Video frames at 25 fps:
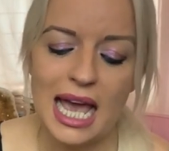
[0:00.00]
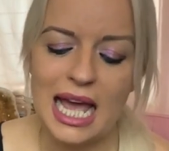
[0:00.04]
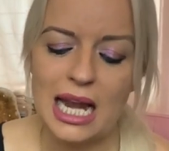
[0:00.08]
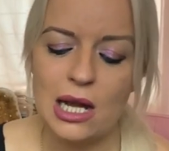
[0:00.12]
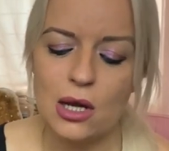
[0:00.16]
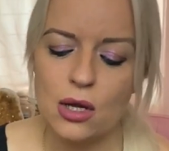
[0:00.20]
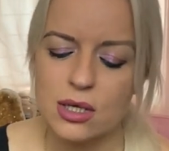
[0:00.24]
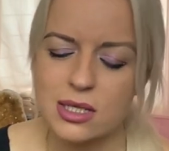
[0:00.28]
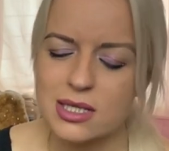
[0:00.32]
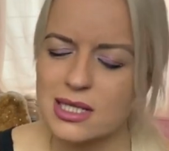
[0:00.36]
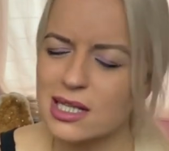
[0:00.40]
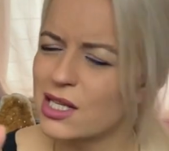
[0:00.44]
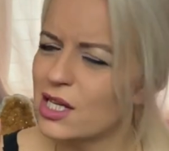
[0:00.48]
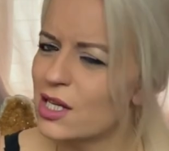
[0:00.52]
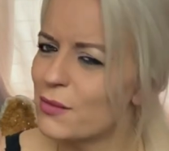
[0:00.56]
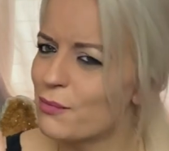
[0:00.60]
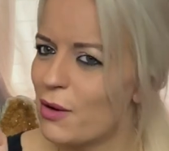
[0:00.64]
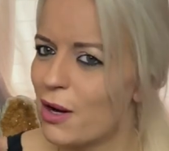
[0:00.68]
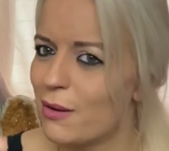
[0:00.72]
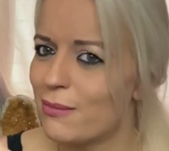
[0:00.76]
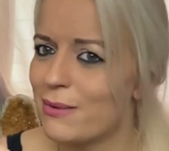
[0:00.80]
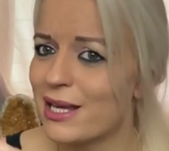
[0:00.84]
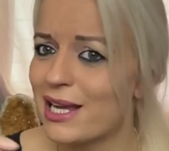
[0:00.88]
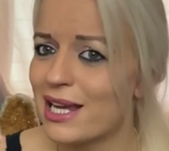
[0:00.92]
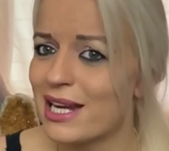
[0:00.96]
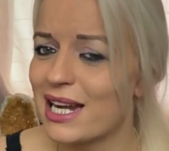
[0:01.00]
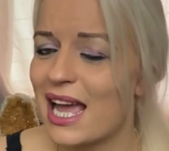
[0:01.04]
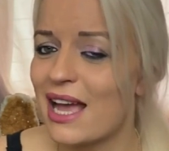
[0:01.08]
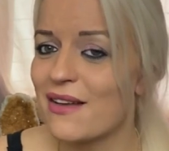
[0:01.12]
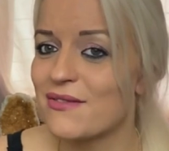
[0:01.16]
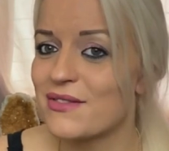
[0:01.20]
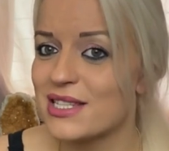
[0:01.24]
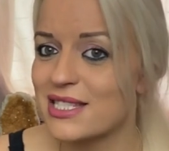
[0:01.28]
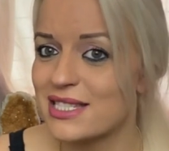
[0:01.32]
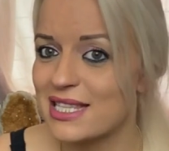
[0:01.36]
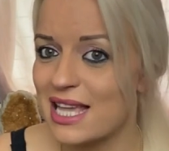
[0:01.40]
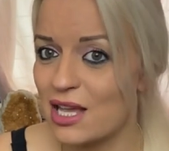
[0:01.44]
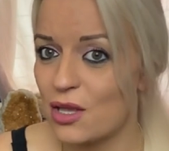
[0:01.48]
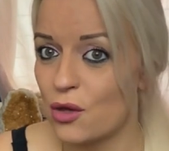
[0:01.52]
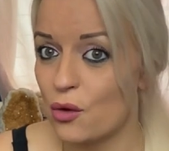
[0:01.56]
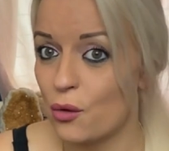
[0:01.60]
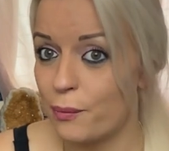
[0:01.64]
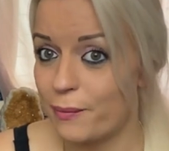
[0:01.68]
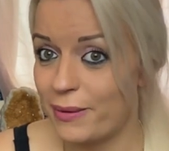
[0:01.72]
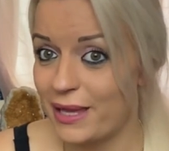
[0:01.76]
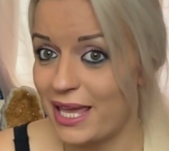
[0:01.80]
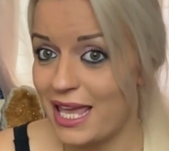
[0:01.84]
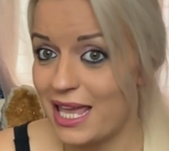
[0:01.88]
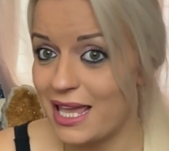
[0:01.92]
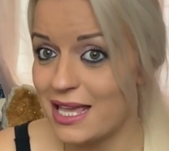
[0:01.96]
It looks like you're probably going to have to say
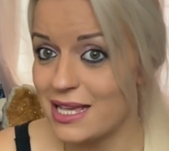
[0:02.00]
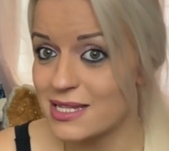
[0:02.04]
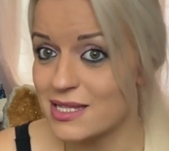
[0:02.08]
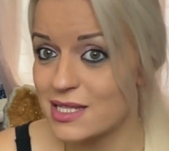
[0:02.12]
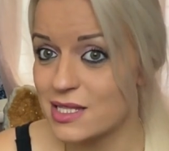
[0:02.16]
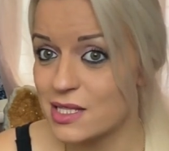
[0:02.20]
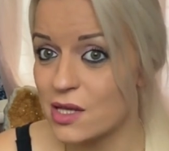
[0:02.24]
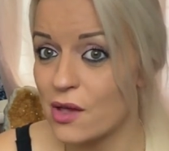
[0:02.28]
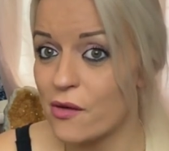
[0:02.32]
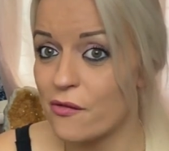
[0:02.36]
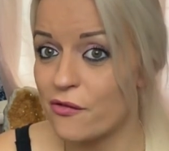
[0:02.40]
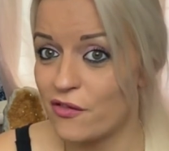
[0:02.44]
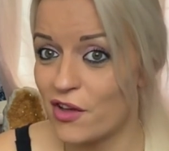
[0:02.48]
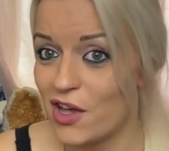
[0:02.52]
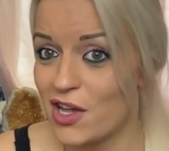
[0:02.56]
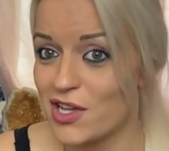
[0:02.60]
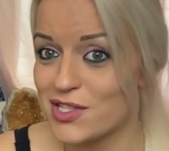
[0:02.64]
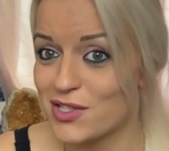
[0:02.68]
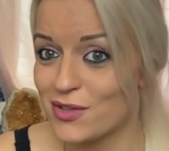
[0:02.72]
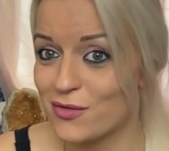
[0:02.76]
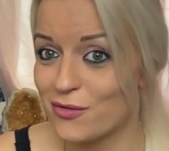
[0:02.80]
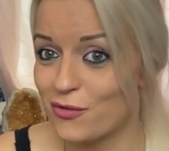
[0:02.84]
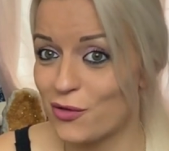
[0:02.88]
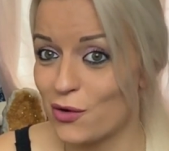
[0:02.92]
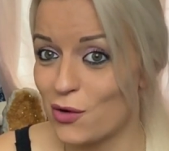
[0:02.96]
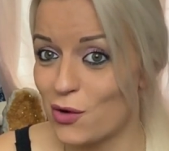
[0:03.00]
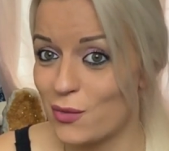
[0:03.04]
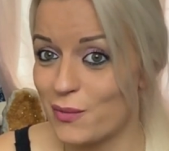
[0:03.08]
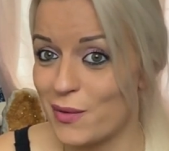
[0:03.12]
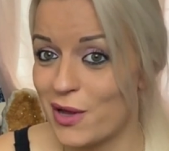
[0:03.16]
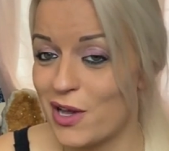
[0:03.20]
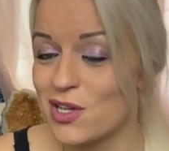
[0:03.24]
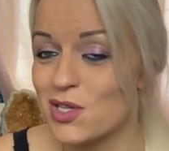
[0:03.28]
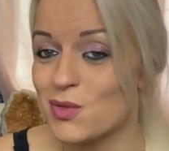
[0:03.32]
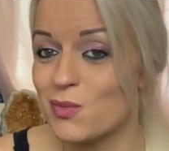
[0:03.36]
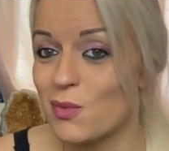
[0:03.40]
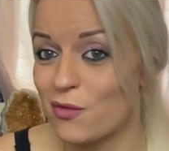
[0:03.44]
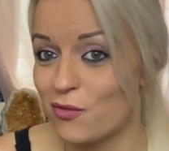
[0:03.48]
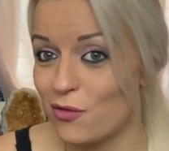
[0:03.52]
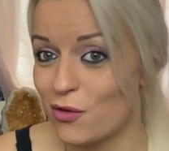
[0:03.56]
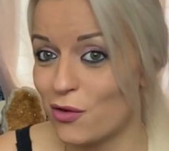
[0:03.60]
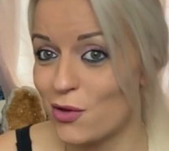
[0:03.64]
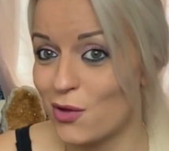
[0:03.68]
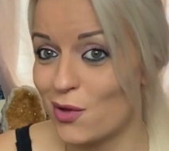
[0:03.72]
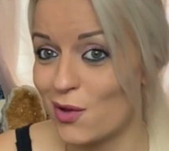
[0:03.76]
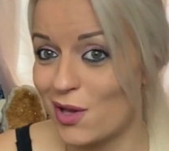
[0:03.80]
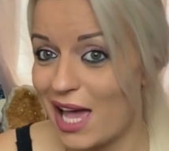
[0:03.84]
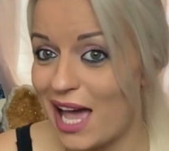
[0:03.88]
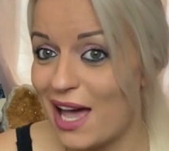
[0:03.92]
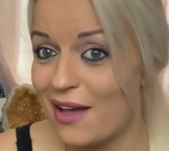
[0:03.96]
your piece first and foremost
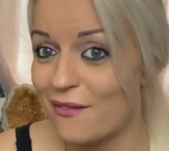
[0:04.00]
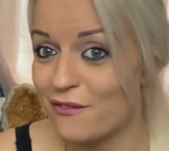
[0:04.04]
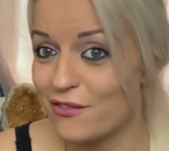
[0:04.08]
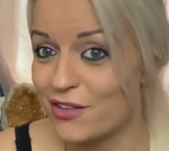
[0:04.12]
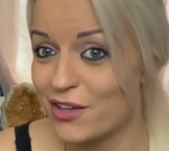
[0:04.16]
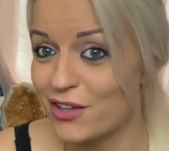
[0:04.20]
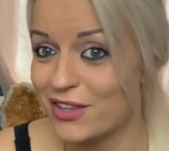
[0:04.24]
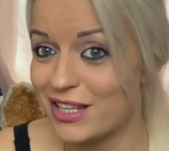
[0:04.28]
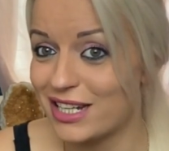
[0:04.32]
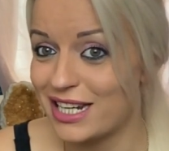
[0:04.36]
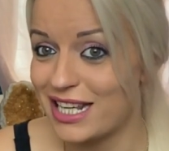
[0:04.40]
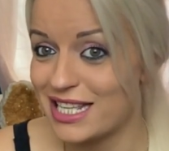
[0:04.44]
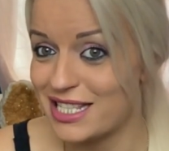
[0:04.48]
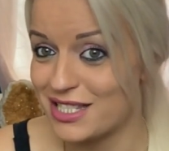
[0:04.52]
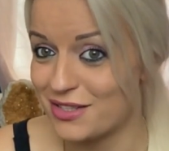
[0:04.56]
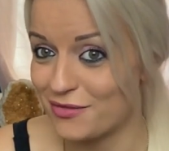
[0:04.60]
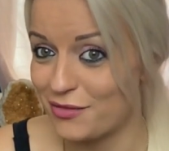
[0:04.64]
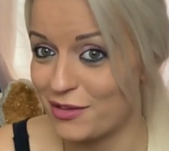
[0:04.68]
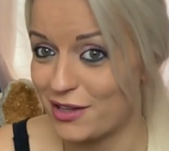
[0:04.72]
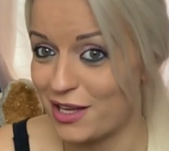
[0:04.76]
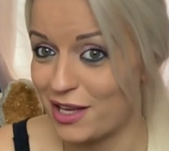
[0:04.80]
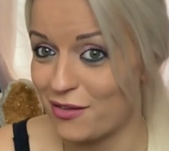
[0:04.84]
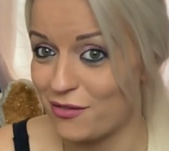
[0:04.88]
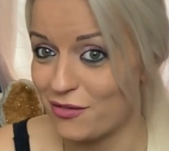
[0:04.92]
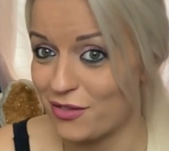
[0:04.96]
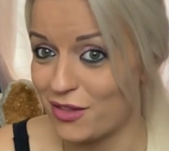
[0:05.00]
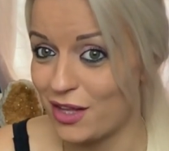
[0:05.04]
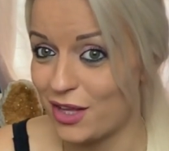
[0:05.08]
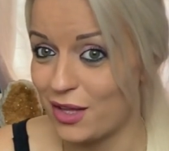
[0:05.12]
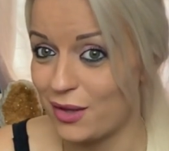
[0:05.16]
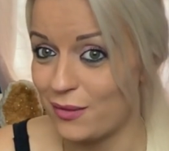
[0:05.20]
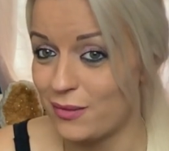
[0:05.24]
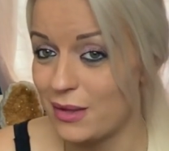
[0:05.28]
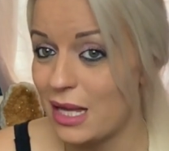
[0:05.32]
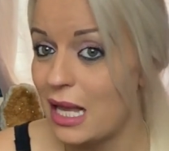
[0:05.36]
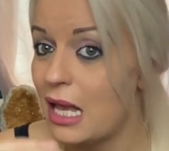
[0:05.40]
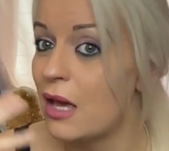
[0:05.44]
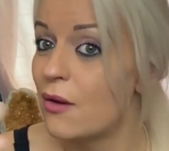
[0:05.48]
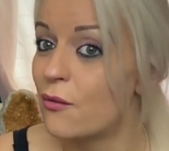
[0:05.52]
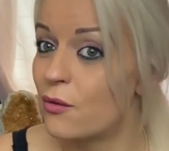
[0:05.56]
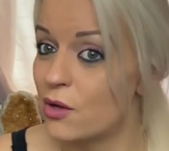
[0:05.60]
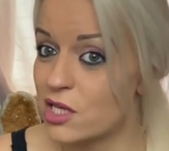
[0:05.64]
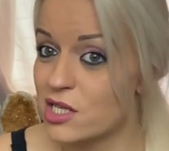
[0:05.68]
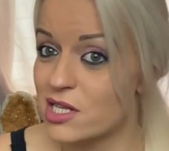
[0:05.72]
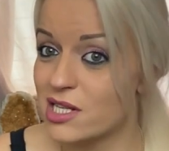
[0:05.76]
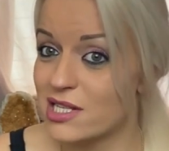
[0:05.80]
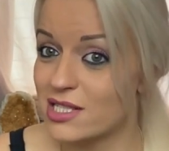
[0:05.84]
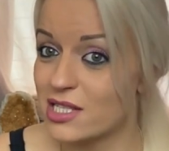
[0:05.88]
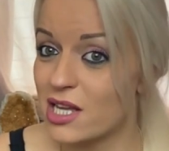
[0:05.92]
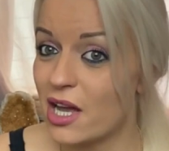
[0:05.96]
before you can feel the need to forgive them,
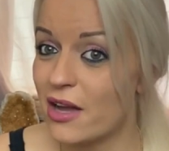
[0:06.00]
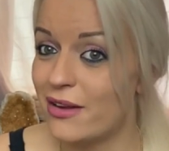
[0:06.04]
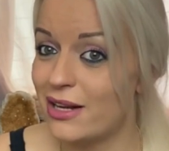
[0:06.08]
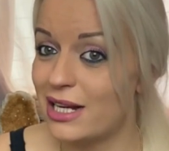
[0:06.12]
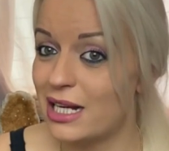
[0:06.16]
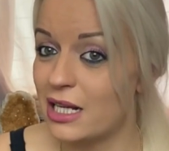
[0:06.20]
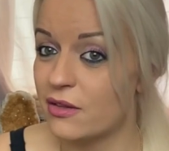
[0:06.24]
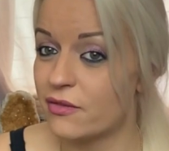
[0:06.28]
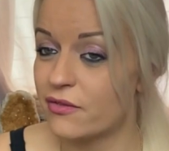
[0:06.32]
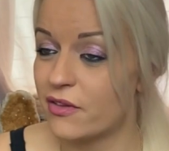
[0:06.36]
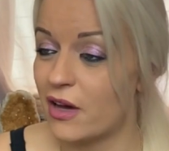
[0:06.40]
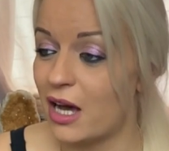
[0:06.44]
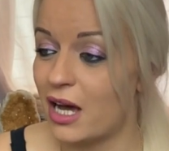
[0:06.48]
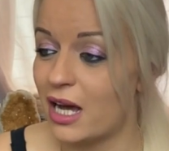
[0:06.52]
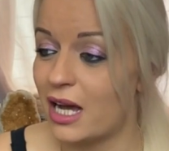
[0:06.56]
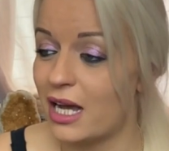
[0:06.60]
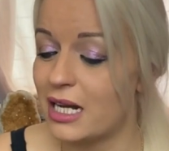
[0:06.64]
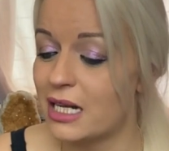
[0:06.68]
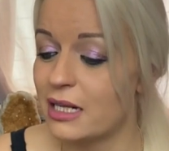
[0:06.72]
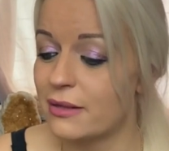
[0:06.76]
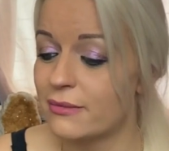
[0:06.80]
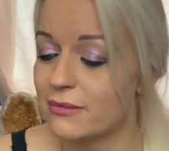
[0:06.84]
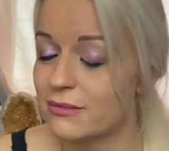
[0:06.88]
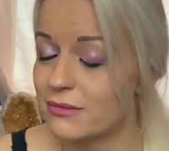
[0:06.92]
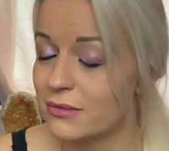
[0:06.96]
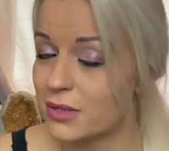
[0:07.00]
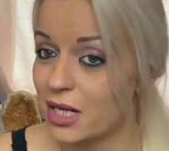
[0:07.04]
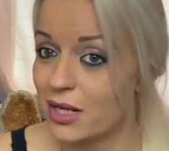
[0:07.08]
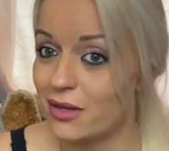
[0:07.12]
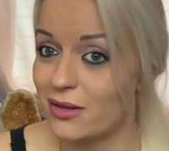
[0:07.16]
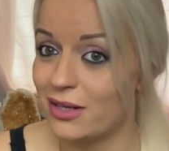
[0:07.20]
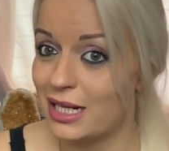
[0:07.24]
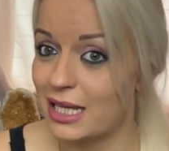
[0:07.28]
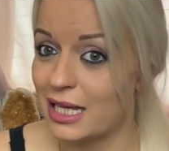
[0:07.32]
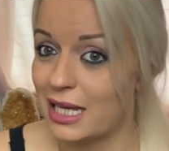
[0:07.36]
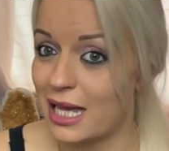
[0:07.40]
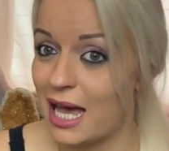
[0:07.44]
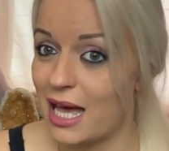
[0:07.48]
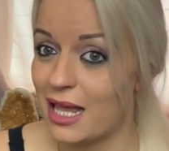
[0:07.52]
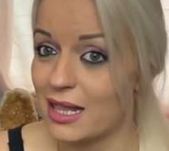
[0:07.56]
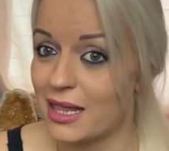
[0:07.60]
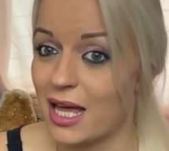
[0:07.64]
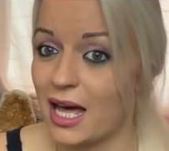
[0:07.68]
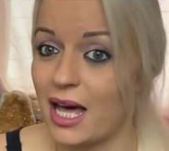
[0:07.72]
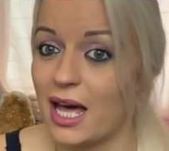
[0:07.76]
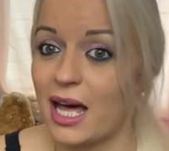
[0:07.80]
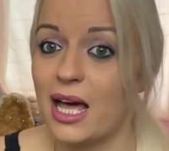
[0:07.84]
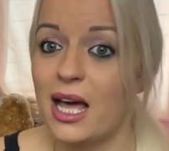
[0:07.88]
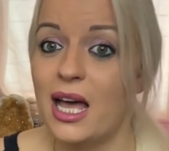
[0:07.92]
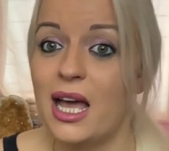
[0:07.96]
which is totally fine. Totally get
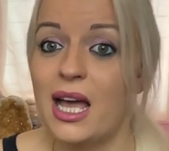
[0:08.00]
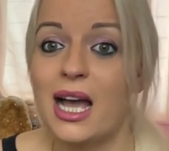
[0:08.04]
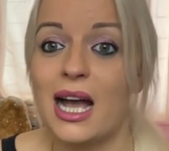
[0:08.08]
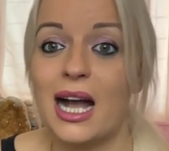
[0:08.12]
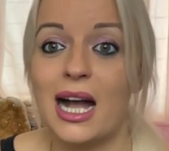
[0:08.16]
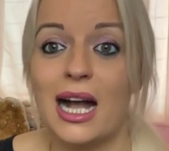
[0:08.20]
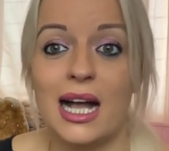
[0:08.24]
that.